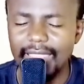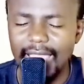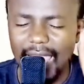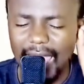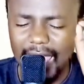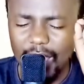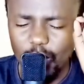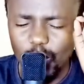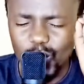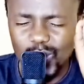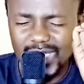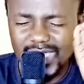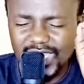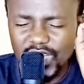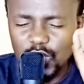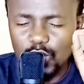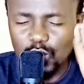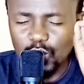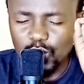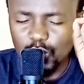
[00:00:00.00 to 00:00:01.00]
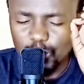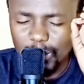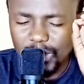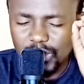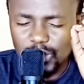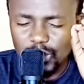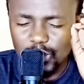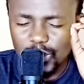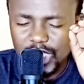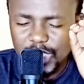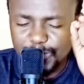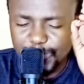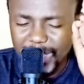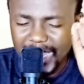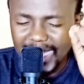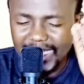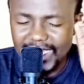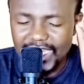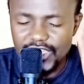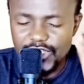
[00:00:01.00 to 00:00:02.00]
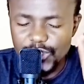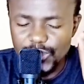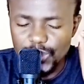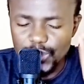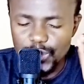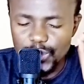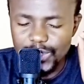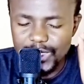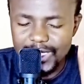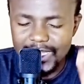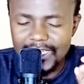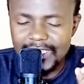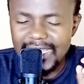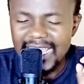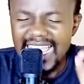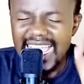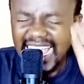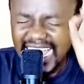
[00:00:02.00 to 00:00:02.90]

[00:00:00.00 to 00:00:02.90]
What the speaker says: I always tell you must always pay attention to those things.